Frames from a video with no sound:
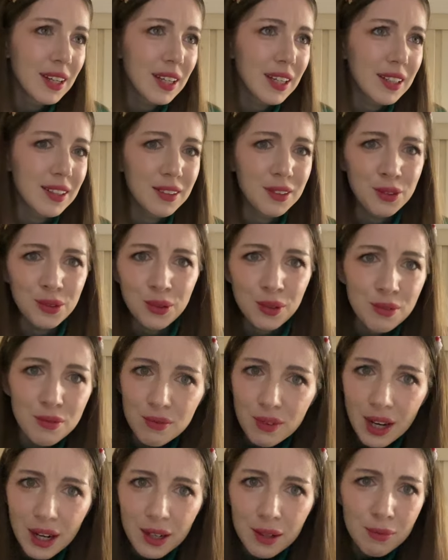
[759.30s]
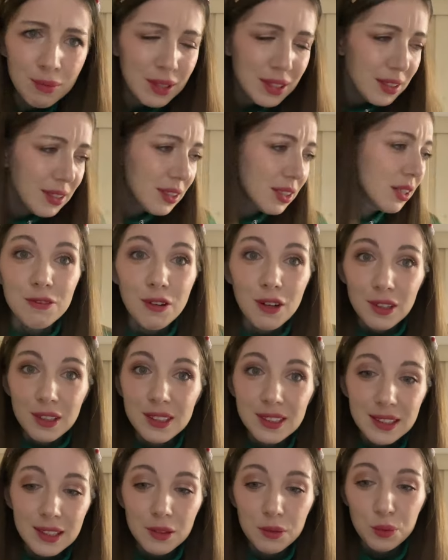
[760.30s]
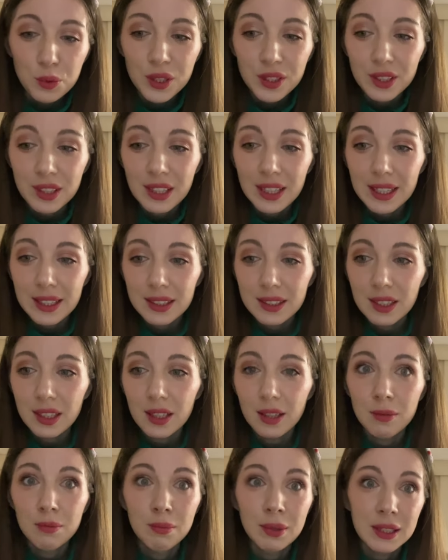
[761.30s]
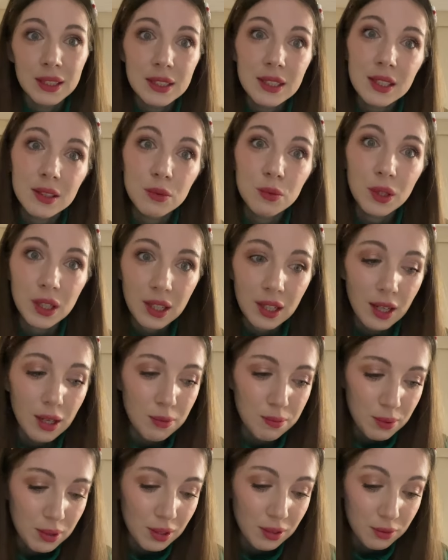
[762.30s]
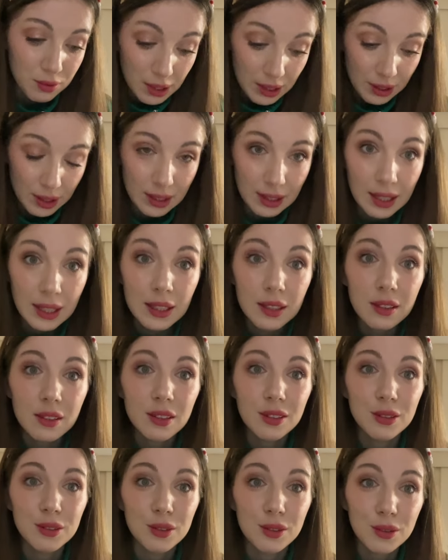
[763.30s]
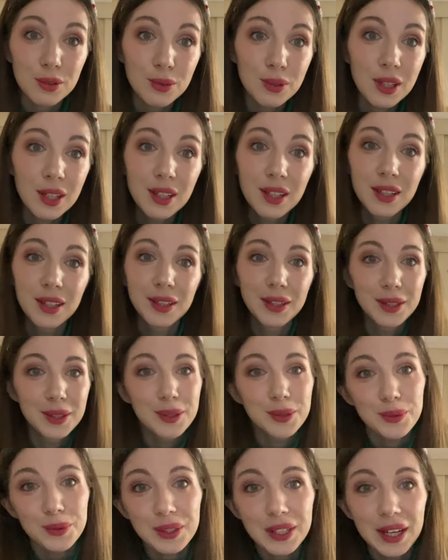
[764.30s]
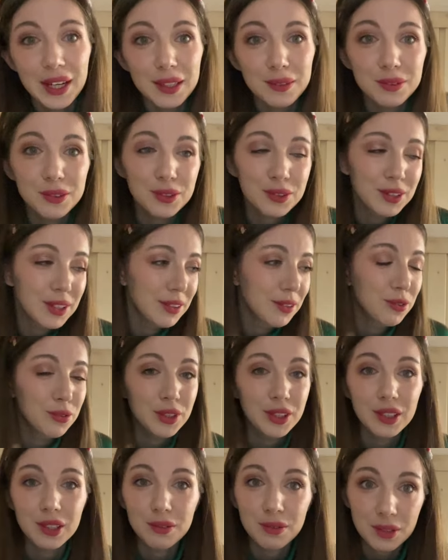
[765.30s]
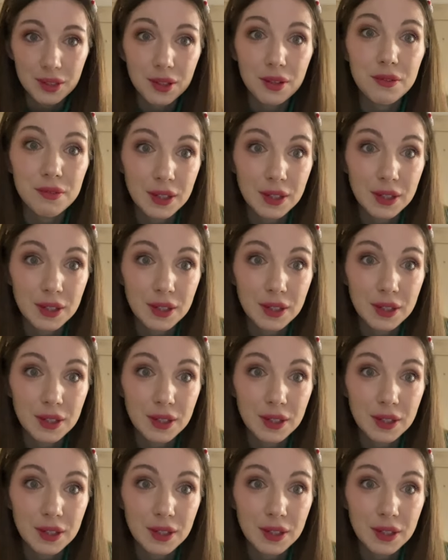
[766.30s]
in a new environment. Fall asleep very late, but then wake up very late, so we have to get ready very